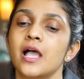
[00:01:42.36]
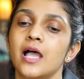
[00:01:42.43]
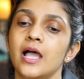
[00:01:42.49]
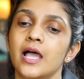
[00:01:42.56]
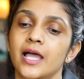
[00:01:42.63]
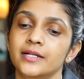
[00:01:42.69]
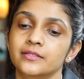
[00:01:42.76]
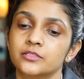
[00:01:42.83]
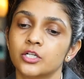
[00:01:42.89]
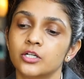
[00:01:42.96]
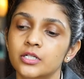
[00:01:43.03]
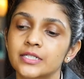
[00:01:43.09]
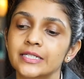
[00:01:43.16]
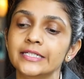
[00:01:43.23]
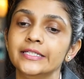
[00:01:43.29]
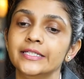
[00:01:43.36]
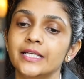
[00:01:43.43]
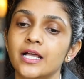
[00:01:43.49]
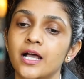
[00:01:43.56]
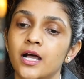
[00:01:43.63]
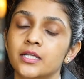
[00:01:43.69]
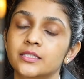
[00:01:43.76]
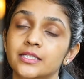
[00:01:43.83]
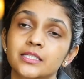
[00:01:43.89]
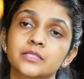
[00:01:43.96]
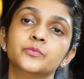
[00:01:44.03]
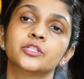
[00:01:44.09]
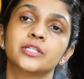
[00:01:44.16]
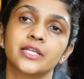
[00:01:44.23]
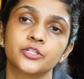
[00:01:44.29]
And thirdly,
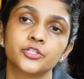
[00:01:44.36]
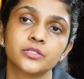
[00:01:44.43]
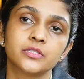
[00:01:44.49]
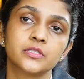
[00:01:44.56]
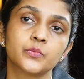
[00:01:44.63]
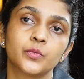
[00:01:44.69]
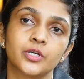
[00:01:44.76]
these mutations